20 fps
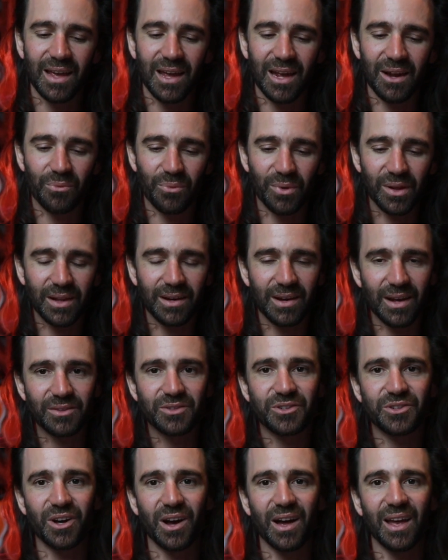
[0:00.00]
It really does
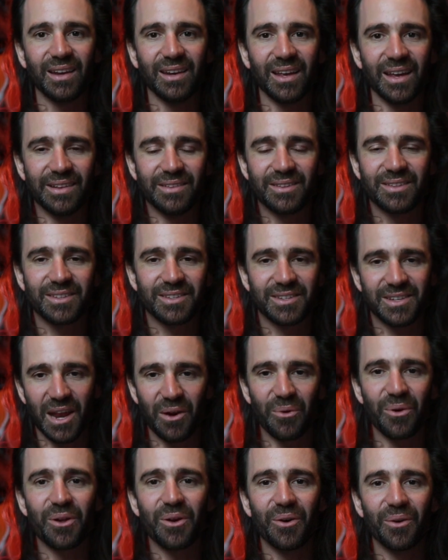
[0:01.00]
shine in
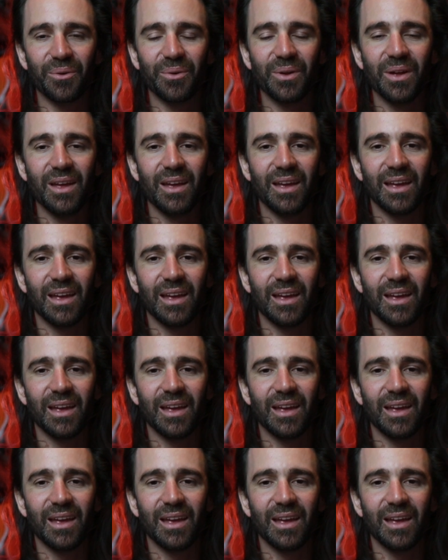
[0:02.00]
stereo.